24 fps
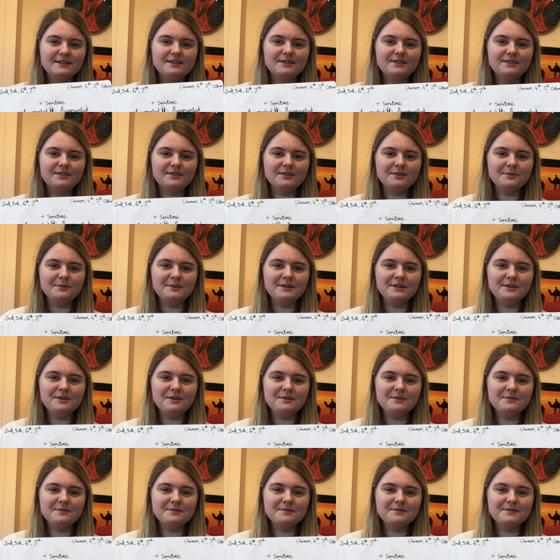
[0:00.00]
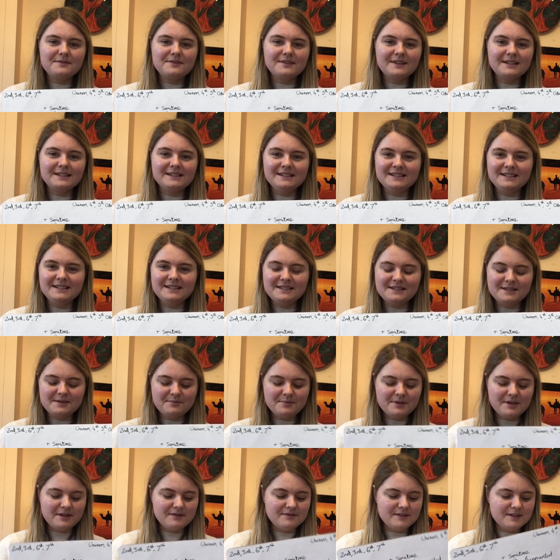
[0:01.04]
So we know that it is a
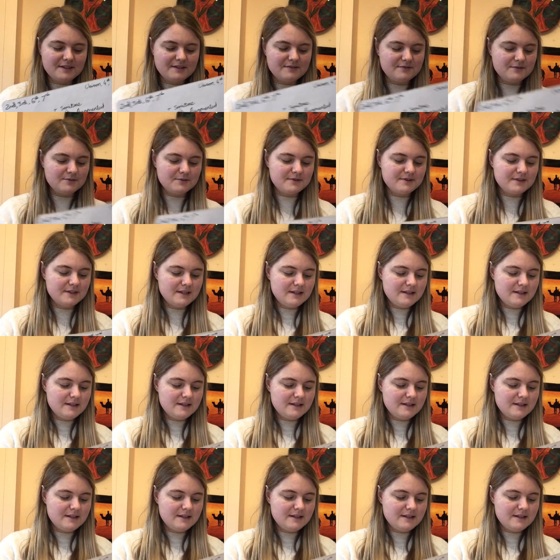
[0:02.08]
perfect fourth.